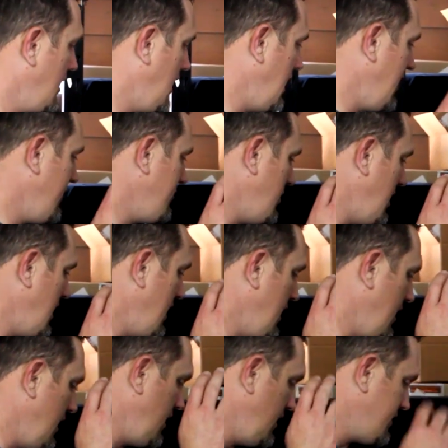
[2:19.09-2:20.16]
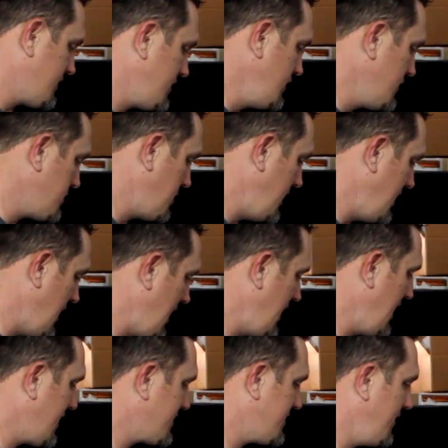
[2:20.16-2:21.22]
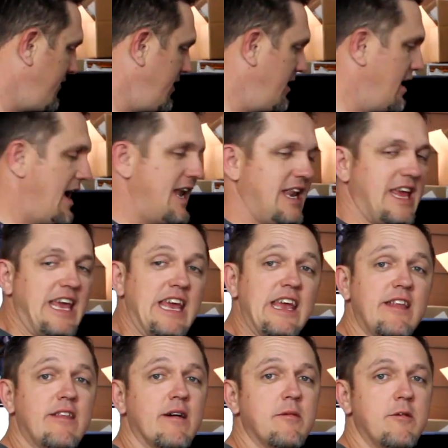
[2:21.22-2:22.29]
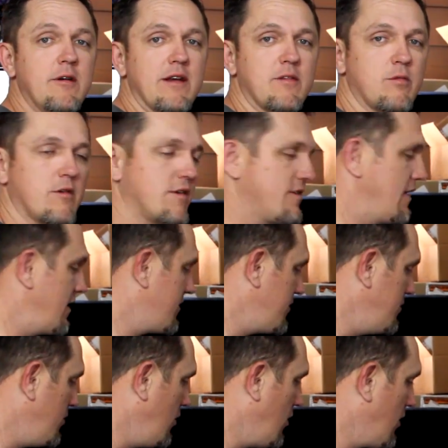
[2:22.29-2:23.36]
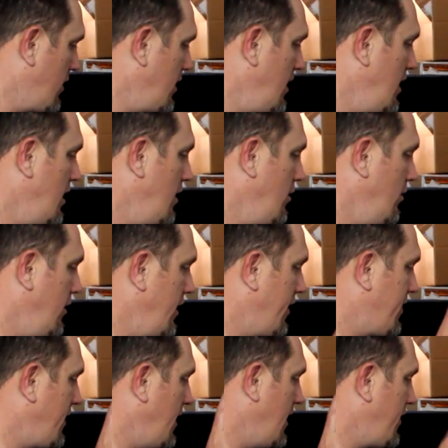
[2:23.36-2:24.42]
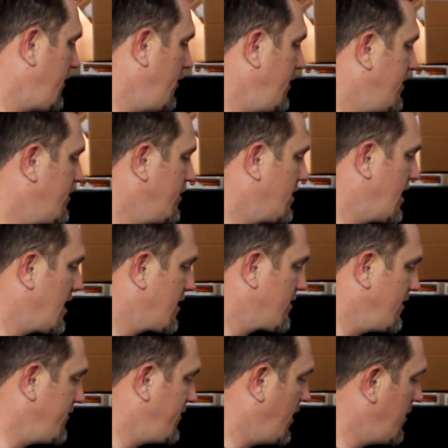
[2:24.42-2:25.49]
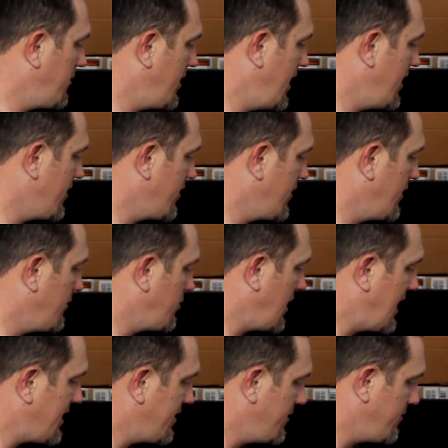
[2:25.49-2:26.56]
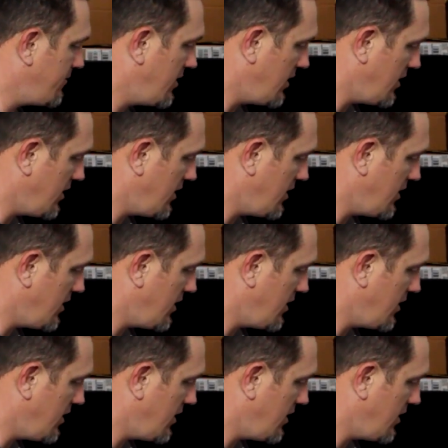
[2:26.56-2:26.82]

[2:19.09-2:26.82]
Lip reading: I have my Asus P9X79E WS workstation board with 32 gigs of Dominator Platinum,